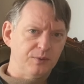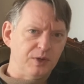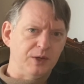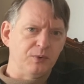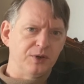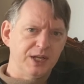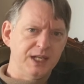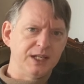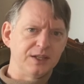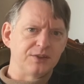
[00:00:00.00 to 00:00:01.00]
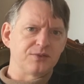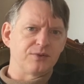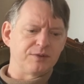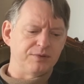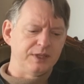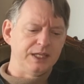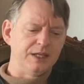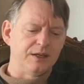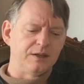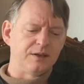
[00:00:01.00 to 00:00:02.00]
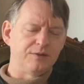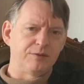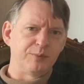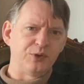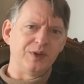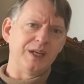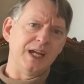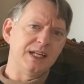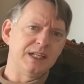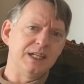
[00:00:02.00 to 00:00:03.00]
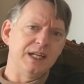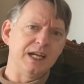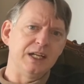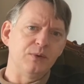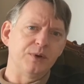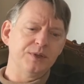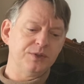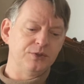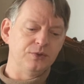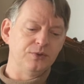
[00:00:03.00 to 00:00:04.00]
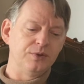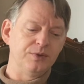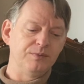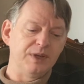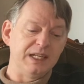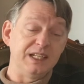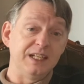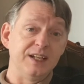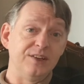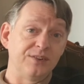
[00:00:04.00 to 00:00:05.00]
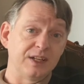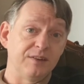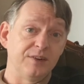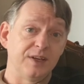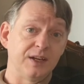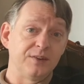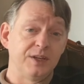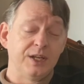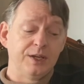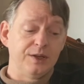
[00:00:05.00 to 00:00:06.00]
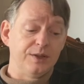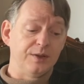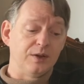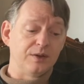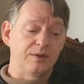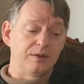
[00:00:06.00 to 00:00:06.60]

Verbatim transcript: and we're dating this roughly uh, between 1881 to 1887 now. The,